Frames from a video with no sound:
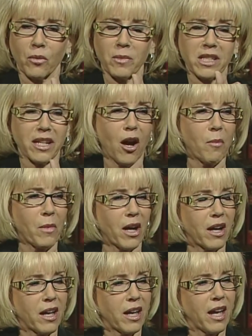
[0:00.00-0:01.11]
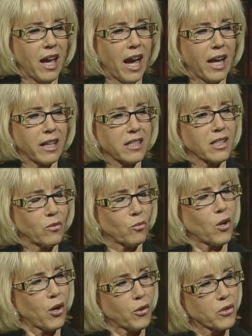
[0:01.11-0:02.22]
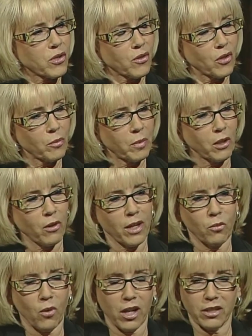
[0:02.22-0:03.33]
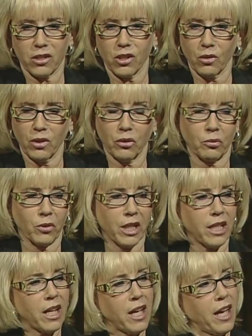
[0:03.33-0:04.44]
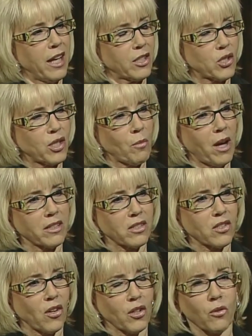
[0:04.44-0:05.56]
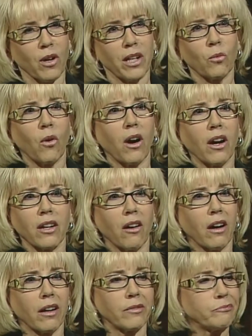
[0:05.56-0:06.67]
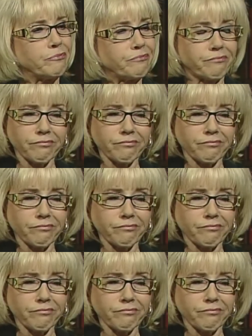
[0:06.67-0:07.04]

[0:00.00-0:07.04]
So Miss Alma had us in rows, so there'd be grade one, two, and three, and she might start grade one on